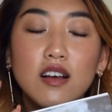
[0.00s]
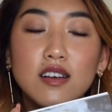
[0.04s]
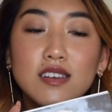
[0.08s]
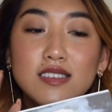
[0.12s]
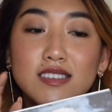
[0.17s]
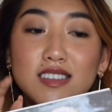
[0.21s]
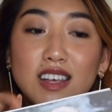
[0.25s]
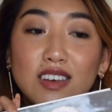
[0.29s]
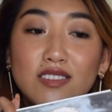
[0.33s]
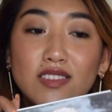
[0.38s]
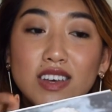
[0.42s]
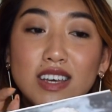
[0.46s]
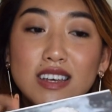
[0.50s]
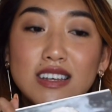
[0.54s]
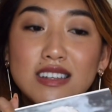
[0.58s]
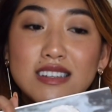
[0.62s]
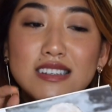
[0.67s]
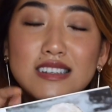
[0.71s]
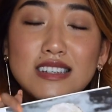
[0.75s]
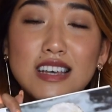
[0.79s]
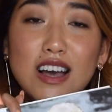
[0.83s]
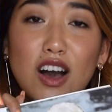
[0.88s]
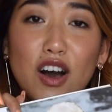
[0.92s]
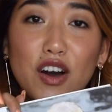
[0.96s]
saving the
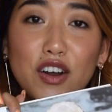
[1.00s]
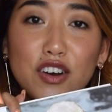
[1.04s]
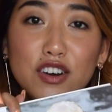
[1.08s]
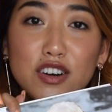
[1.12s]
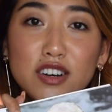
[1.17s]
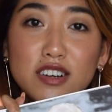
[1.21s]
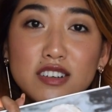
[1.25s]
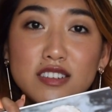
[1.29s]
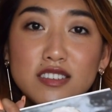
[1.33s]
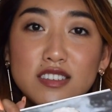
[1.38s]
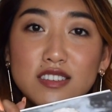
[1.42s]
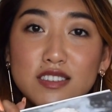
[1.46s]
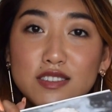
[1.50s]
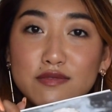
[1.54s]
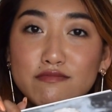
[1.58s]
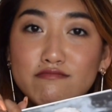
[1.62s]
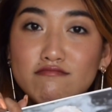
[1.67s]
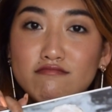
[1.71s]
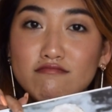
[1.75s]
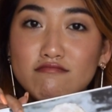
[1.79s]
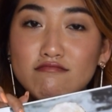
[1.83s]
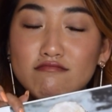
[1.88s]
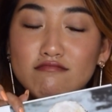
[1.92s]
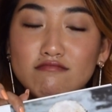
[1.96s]
sea otters.
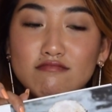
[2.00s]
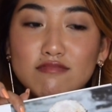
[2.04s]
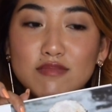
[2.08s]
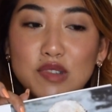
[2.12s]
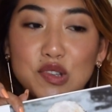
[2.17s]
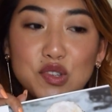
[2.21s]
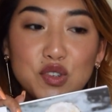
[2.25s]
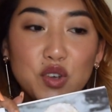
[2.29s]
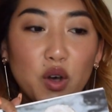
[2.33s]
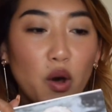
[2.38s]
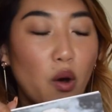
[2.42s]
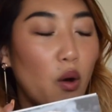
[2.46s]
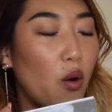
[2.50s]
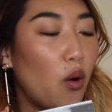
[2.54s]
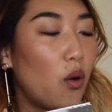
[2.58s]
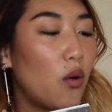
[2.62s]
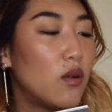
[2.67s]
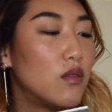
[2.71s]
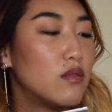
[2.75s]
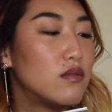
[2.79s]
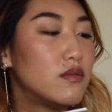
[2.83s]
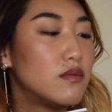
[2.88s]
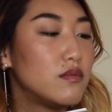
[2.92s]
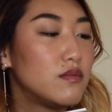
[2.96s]

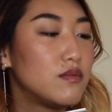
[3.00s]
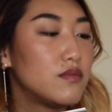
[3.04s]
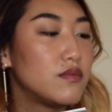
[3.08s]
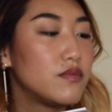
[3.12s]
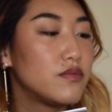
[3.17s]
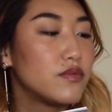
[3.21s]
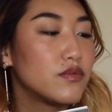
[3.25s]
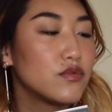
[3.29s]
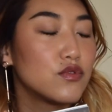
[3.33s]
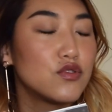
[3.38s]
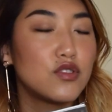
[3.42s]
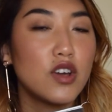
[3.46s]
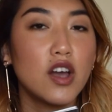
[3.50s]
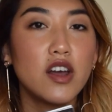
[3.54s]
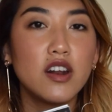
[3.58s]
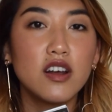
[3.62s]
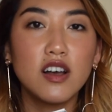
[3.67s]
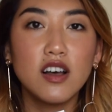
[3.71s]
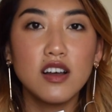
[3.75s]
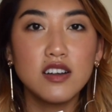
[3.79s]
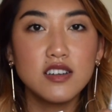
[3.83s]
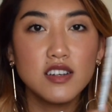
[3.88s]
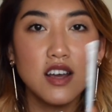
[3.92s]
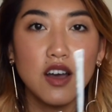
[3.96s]
So try to
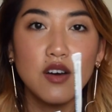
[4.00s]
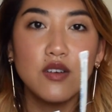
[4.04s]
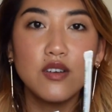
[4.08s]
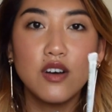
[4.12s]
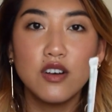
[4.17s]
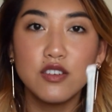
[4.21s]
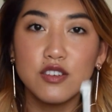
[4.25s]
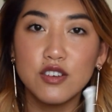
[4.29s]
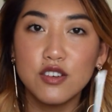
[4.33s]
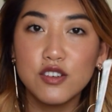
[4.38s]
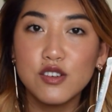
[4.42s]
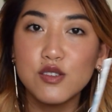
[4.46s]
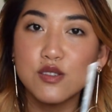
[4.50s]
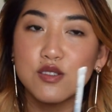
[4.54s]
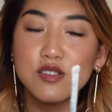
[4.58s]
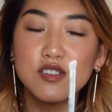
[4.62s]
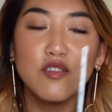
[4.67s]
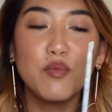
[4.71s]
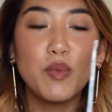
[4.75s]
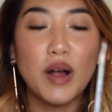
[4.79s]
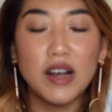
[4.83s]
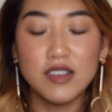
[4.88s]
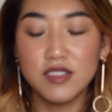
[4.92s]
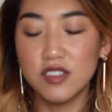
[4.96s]
cut down on your use
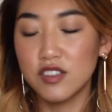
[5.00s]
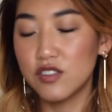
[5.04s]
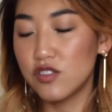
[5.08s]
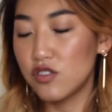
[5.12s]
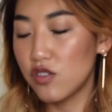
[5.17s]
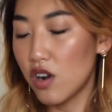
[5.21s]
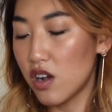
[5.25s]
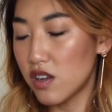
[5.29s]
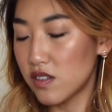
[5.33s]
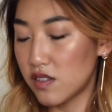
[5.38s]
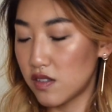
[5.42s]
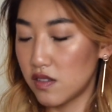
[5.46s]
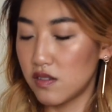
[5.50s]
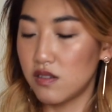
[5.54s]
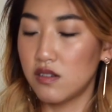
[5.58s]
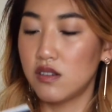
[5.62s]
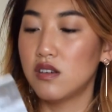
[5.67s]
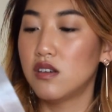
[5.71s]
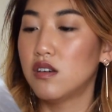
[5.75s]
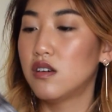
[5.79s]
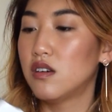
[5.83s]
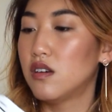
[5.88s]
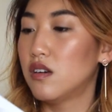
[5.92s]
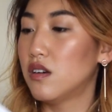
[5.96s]
of plastic straws.
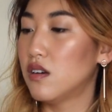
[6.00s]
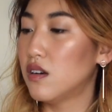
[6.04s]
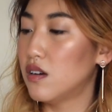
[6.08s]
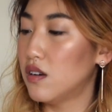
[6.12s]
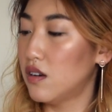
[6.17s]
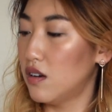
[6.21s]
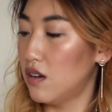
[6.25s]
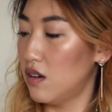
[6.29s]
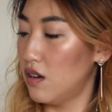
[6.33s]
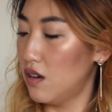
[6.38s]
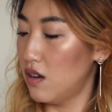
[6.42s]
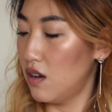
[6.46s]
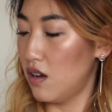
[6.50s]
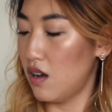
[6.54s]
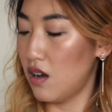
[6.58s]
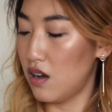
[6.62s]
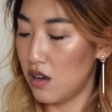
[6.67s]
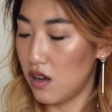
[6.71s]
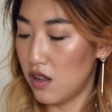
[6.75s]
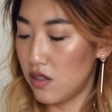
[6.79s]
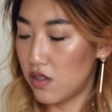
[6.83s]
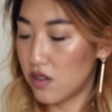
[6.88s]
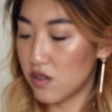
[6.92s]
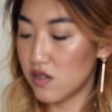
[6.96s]

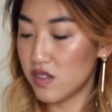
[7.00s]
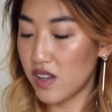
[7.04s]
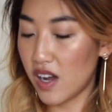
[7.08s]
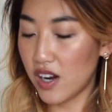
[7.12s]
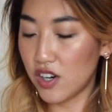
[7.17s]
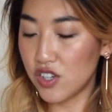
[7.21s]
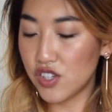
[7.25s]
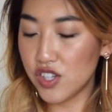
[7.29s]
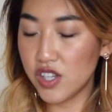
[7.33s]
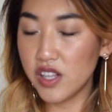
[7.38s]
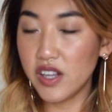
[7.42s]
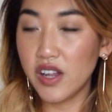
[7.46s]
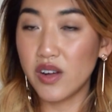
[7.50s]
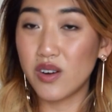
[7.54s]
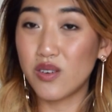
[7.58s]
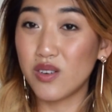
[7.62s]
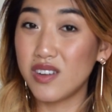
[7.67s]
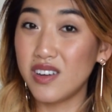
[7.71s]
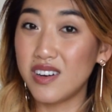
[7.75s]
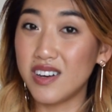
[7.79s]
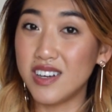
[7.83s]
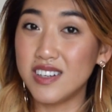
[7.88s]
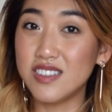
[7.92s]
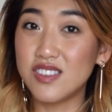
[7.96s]
There's actually like
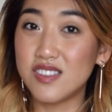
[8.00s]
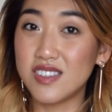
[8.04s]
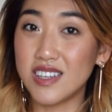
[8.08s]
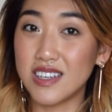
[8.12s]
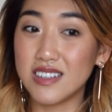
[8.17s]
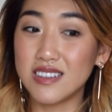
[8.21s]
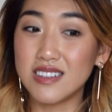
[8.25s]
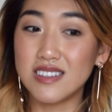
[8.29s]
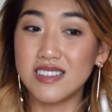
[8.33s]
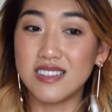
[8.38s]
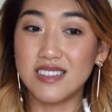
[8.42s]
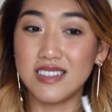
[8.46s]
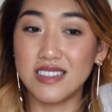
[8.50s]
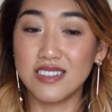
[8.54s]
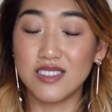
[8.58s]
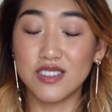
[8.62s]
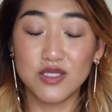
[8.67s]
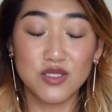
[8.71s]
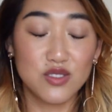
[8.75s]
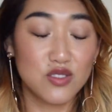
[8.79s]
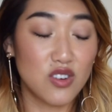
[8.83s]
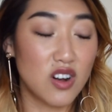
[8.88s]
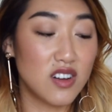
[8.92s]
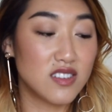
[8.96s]
really nice stainless steel
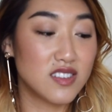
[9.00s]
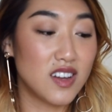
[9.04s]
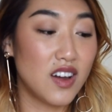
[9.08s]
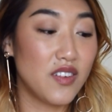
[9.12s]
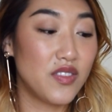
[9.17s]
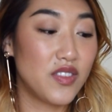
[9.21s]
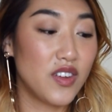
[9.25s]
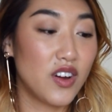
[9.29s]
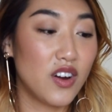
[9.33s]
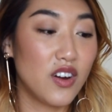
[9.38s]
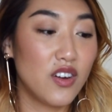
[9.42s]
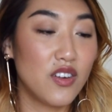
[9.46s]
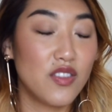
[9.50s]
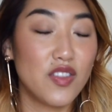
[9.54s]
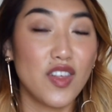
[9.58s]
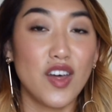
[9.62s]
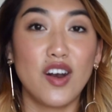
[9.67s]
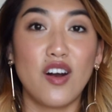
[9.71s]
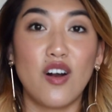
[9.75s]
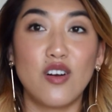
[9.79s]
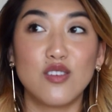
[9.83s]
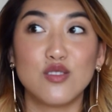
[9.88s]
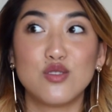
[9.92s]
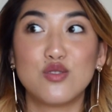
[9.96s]
straws out there
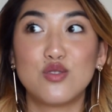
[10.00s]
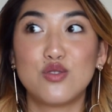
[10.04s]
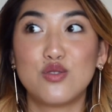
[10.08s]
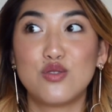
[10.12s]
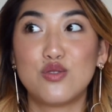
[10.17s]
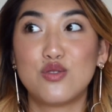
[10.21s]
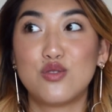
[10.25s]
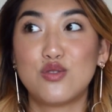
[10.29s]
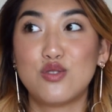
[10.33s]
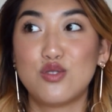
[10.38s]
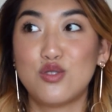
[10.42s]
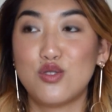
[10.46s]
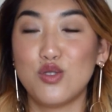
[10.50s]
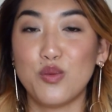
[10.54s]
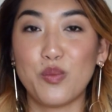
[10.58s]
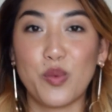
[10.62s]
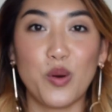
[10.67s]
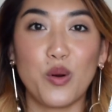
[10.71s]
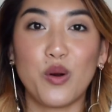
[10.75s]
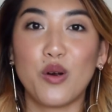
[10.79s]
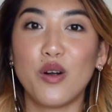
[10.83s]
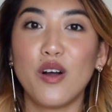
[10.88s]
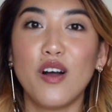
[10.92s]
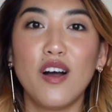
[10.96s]
that are
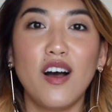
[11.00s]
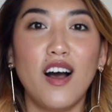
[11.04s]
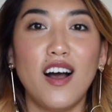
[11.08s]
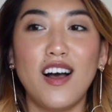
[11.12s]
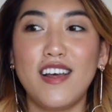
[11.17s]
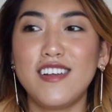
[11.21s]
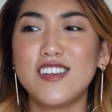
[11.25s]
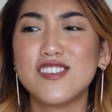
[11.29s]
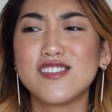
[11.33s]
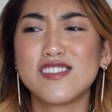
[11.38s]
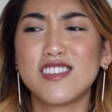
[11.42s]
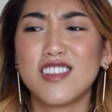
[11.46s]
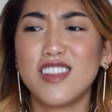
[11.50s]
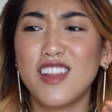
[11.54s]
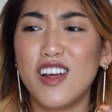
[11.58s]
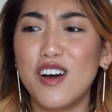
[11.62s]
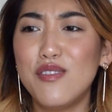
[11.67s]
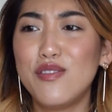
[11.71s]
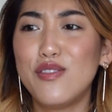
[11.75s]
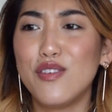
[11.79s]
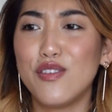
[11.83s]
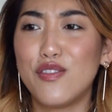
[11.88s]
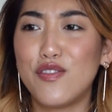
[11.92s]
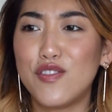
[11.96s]
super, I just
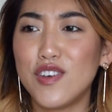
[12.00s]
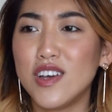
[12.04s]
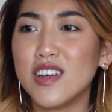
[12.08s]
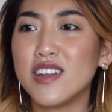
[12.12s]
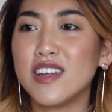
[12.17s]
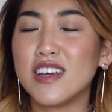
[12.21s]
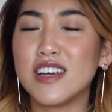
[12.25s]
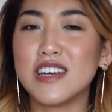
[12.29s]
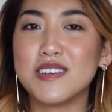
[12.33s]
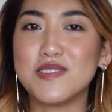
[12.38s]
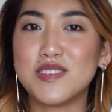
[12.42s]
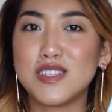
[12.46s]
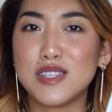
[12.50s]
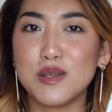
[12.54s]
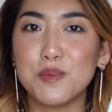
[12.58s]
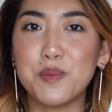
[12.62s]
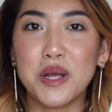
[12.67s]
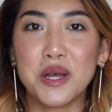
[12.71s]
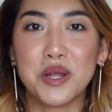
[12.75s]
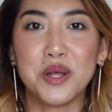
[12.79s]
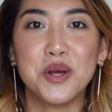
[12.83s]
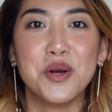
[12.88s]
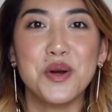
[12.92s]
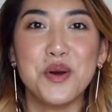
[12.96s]
love the feeling of
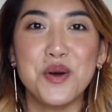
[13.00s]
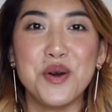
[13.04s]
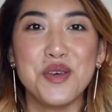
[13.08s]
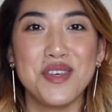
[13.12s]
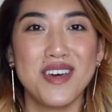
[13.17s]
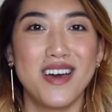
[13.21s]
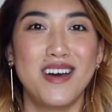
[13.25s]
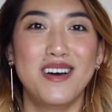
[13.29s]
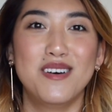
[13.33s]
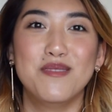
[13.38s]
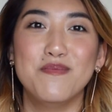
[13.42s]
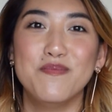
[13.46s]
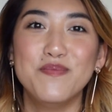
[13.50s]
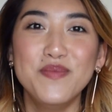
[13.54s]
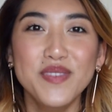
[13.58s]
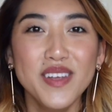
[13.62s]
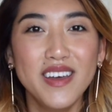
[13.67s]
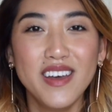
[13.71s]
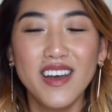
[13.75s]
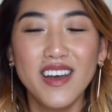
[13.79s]
sipping through them.